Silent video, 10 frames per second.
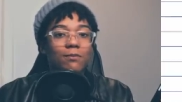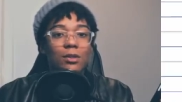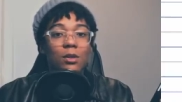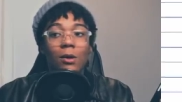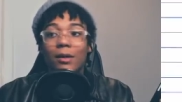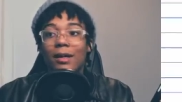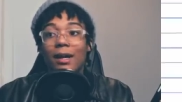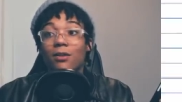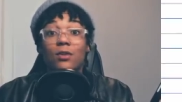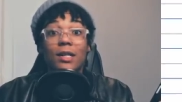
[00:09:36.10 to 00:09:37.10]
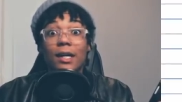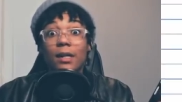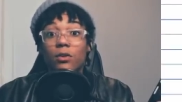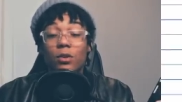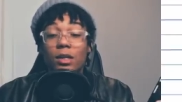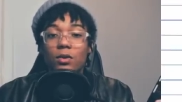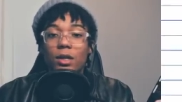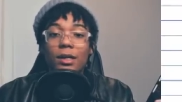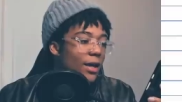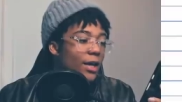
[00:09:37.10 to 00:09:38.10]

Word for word: you don't get canceled again in 2020.